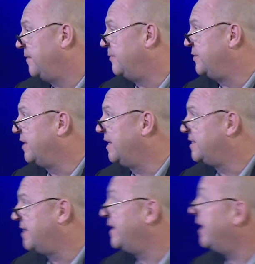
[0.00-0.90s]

Would you like to take